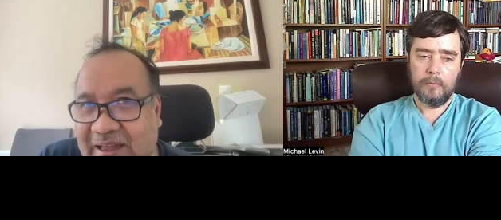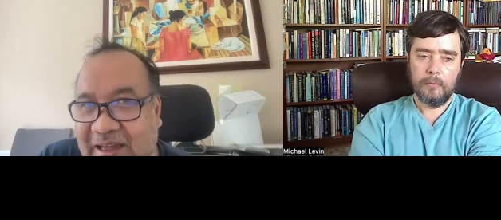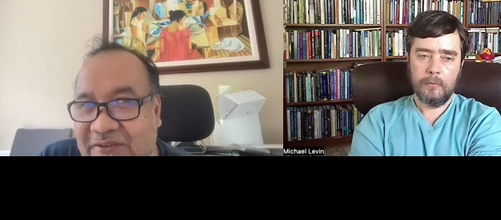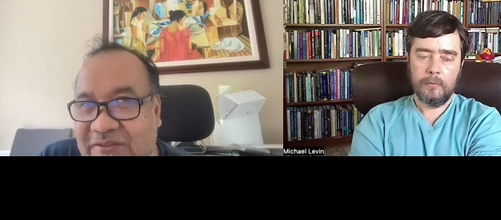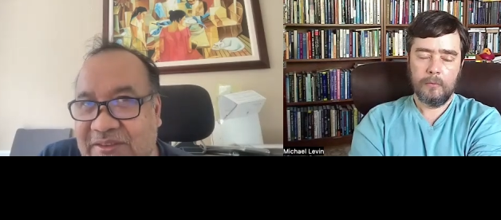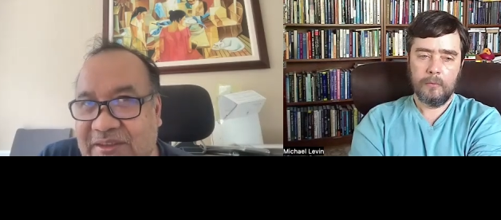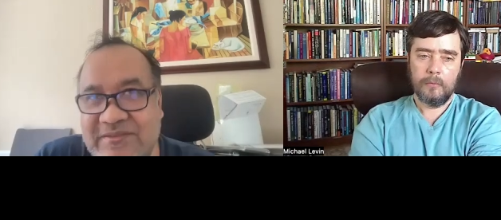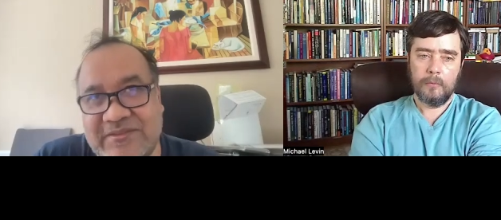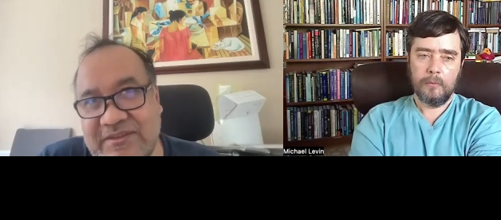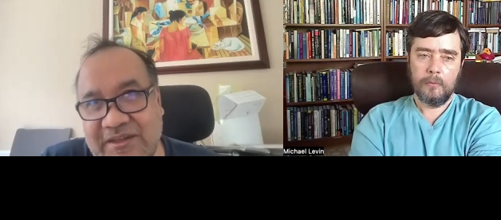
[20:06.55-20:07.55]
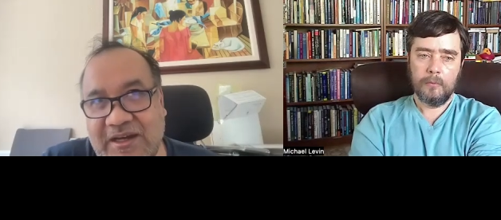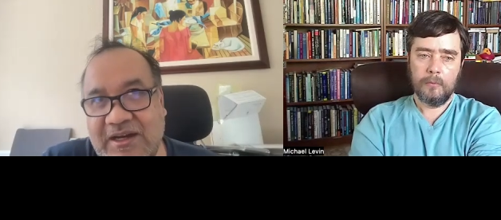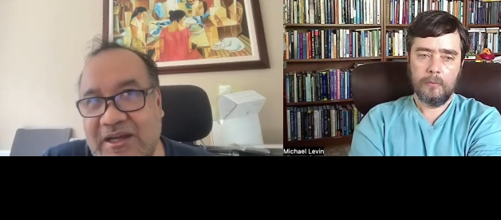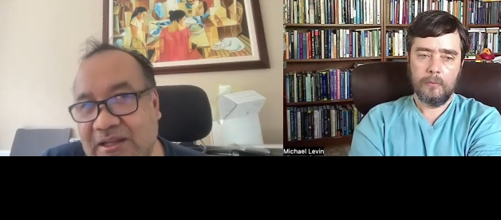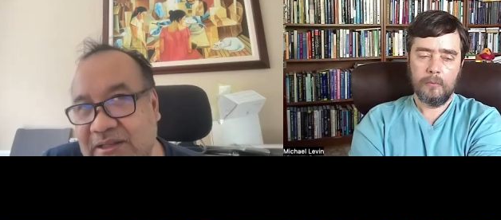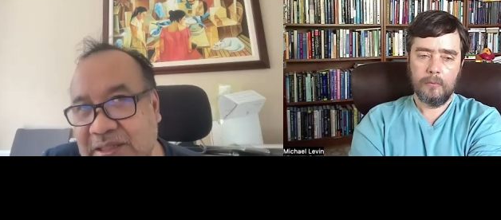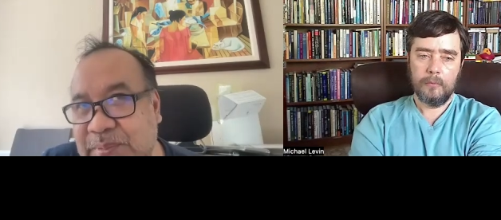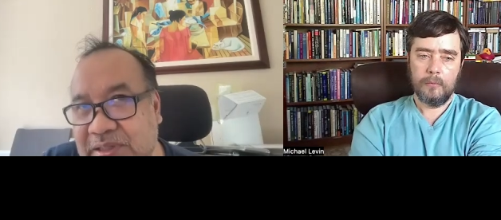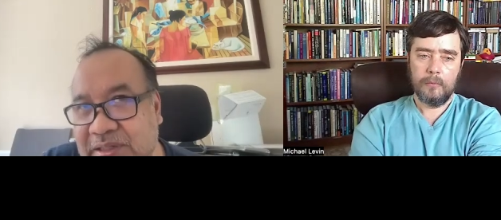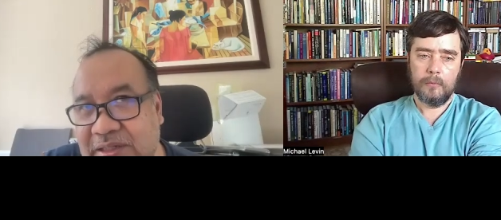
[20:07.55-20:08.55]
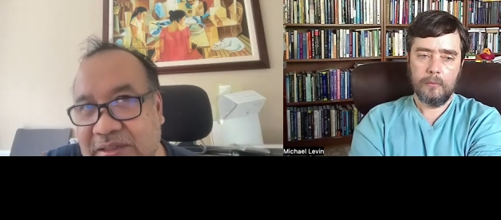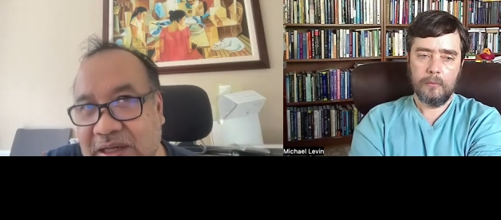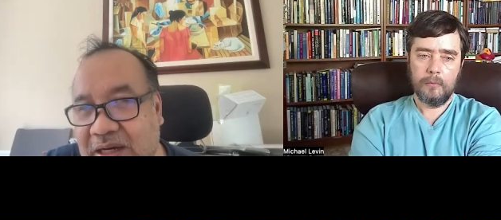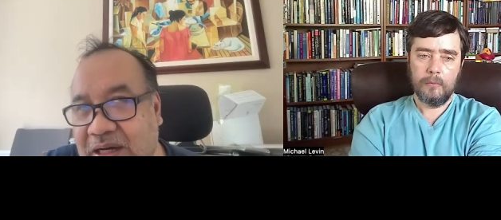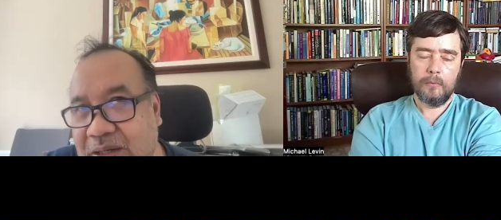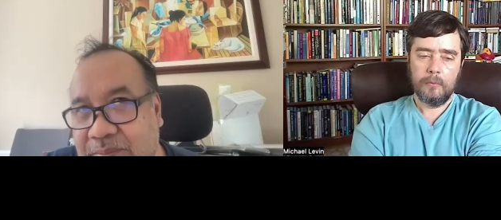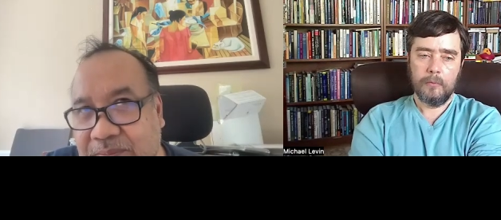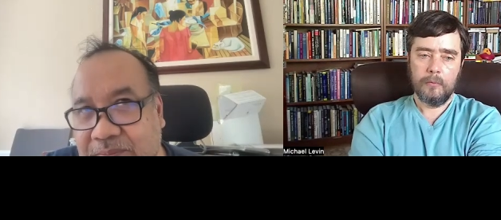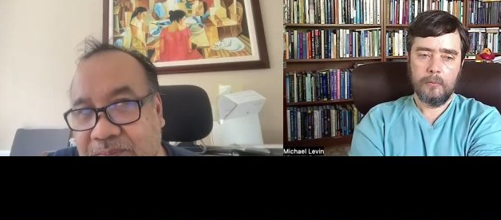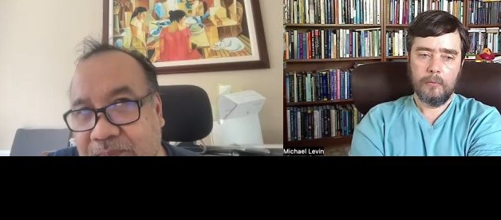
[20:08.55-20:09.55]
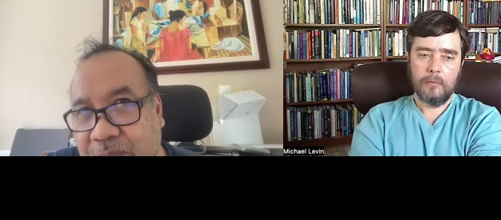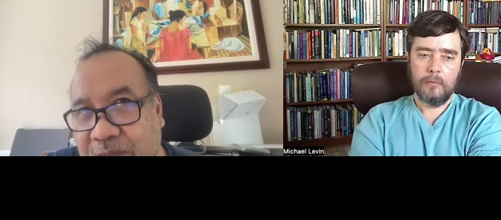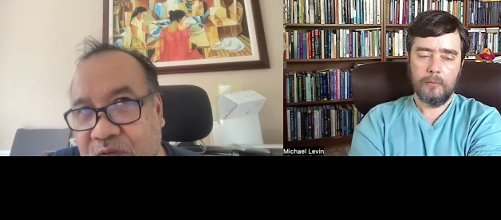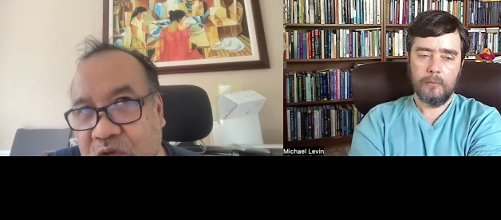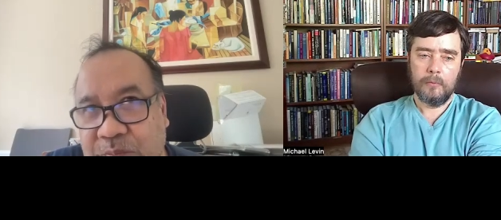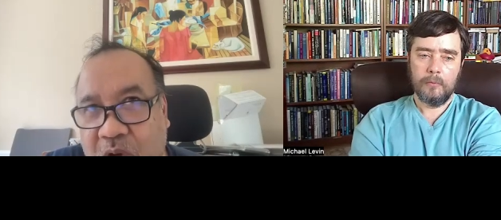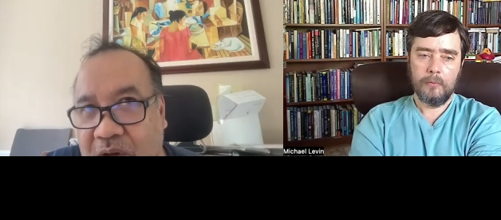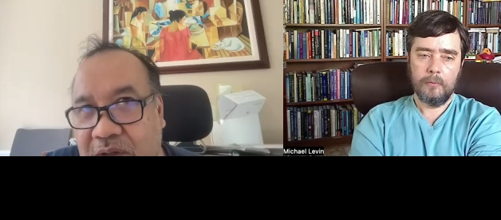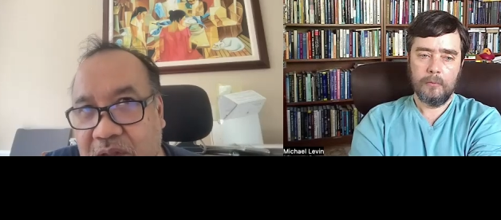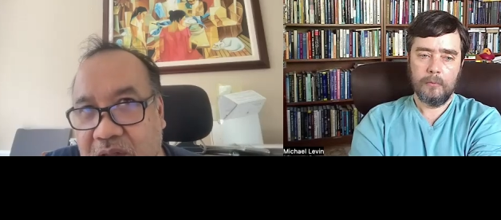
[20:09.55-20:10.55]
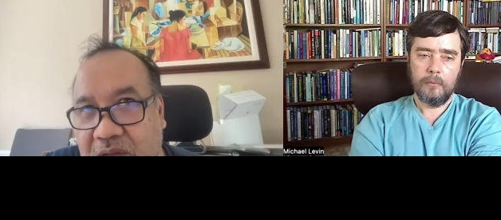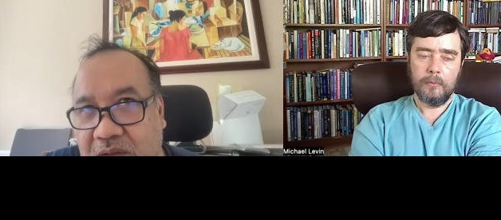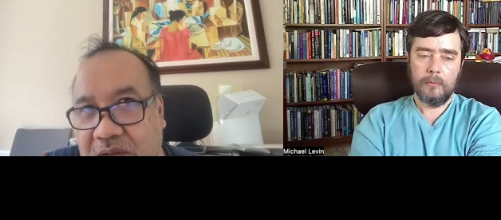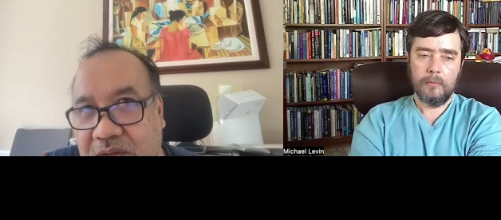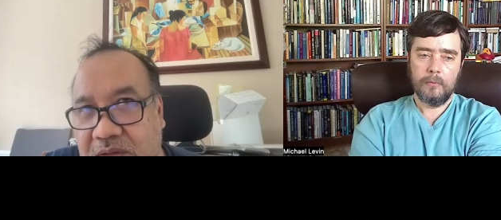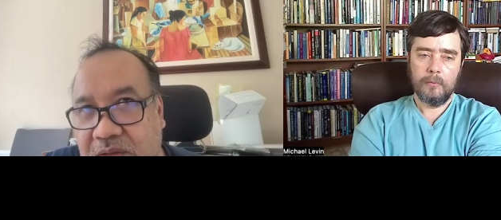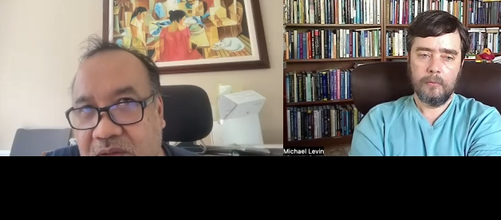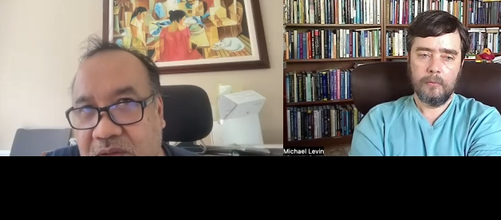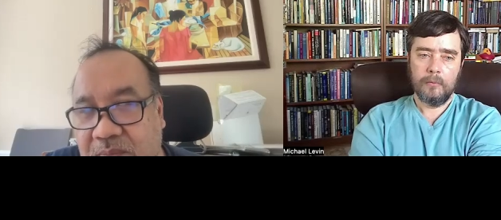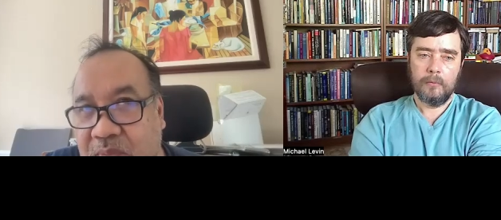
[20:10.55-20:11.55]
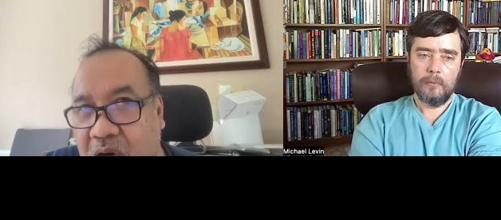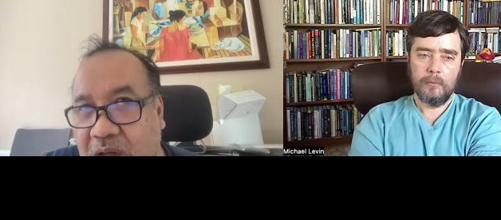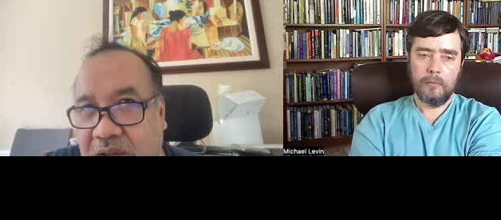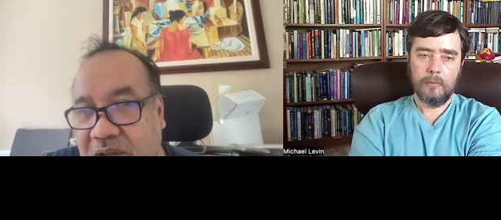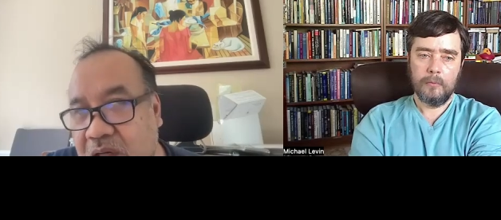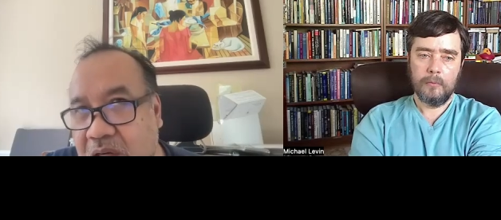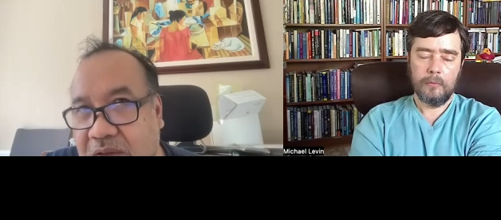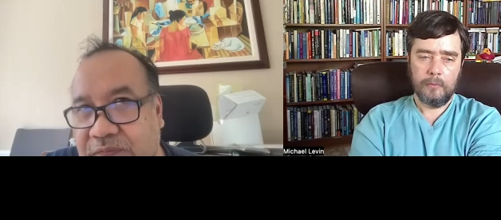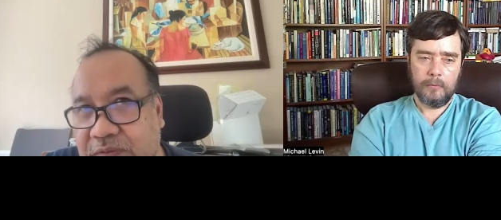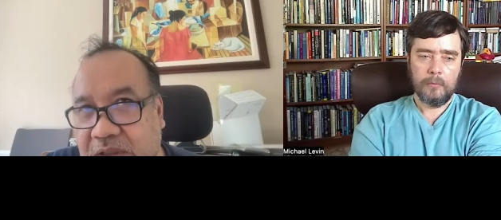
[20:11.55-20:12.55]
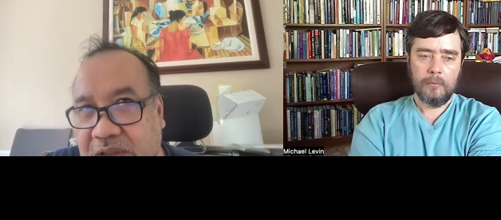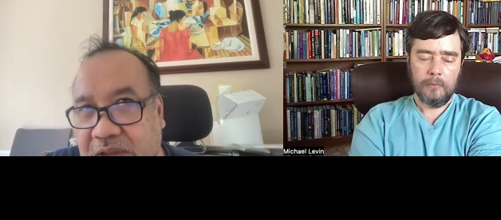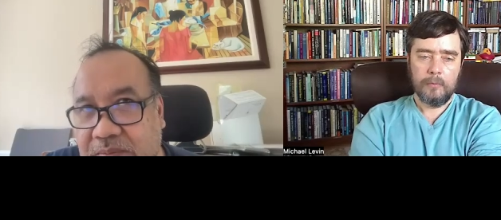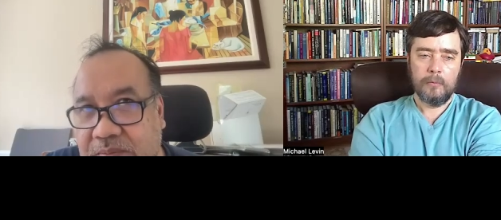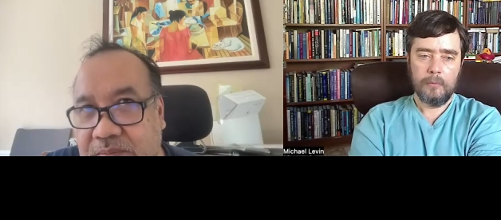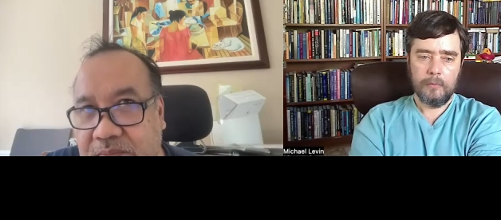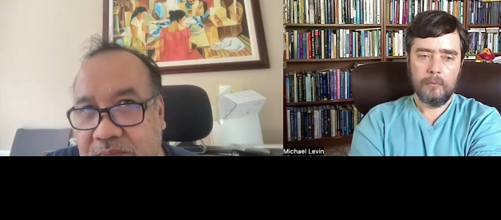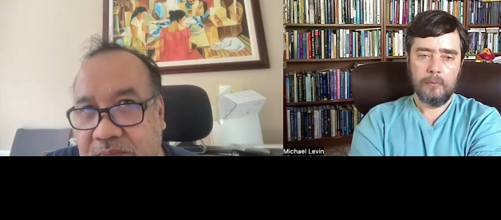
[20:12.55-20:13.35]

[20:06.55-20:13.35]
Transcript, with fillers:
Speaker 1: having this uh, limited um, viewpoint or model of um,